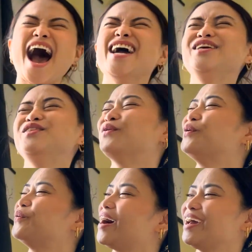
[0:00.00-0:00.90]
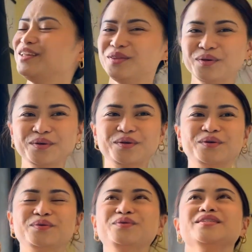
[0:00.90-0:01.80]
I
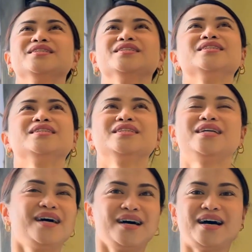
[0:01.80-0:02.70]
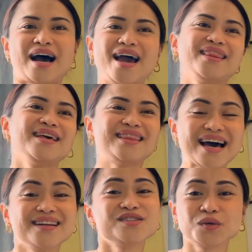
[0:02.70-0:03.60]
know. I think
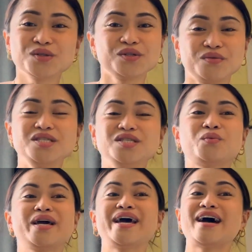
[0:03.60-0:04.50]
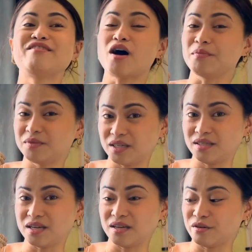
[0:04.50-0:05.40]
that is also the reason why I have
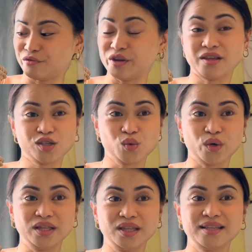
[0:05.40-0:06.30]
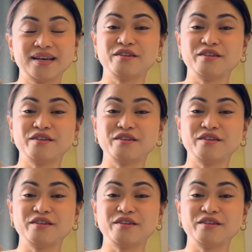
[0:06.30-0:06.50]
opted for this one in